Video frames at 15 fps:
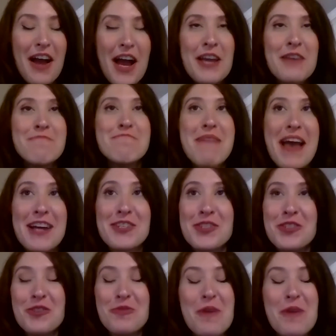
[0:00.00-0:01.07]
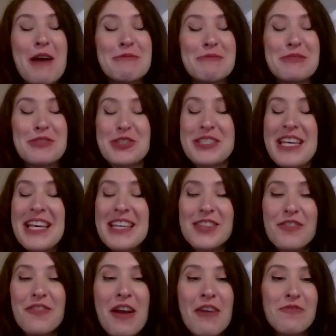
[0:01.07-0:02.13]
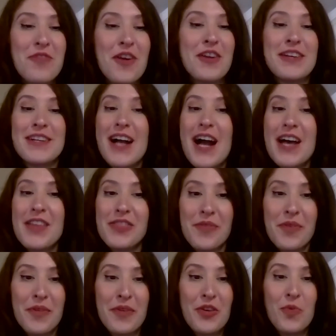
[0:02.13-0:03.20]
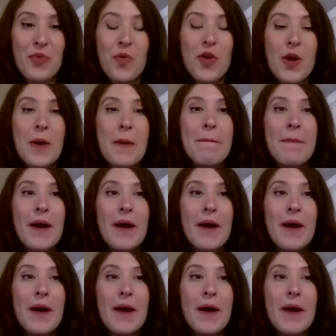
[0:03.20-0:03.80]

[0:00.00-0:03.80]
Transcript: I imagine you probably just hit the ground running, got through work,